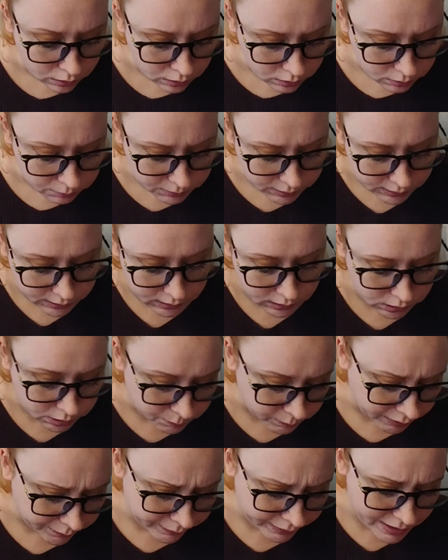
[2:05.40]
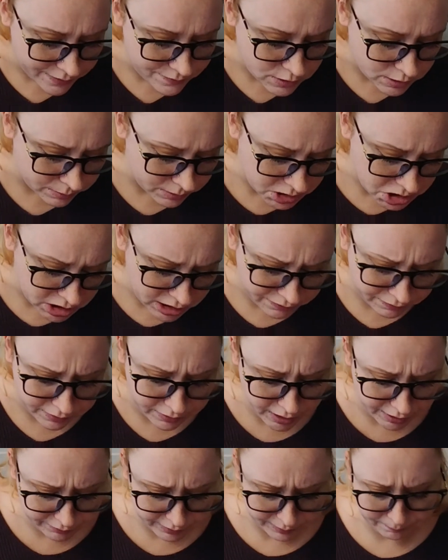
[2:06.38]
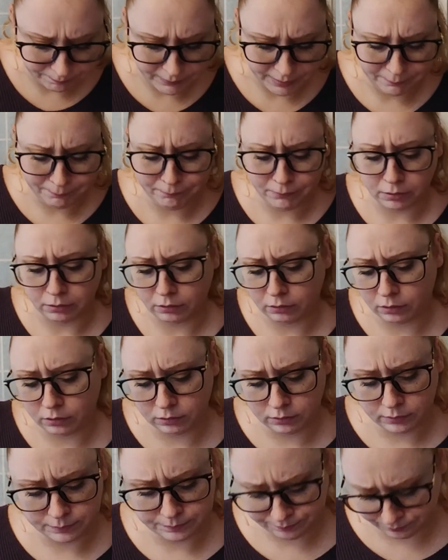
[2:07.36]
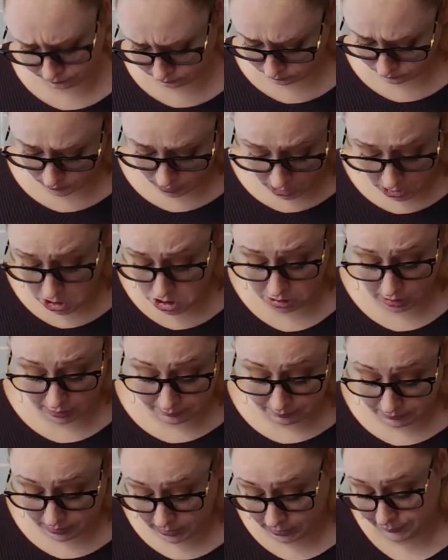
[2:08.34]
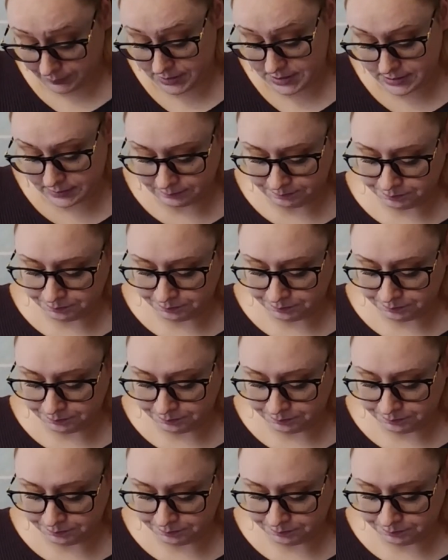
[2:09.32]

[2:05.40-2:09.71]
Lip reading: Oh my gosh, why do I have so much stuff and not remember? Okay, anyways.